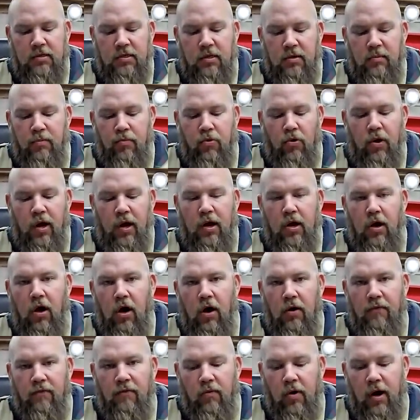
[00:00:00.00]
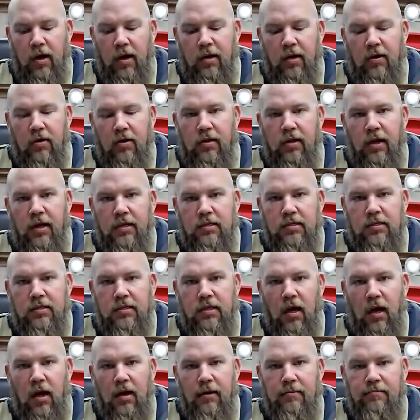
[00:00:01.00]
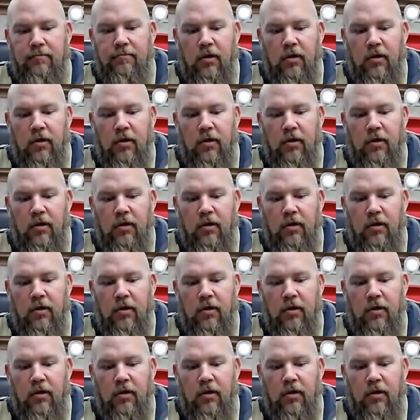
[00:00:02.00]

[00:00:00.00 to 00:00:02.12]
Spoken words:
going to break off right here in that slot.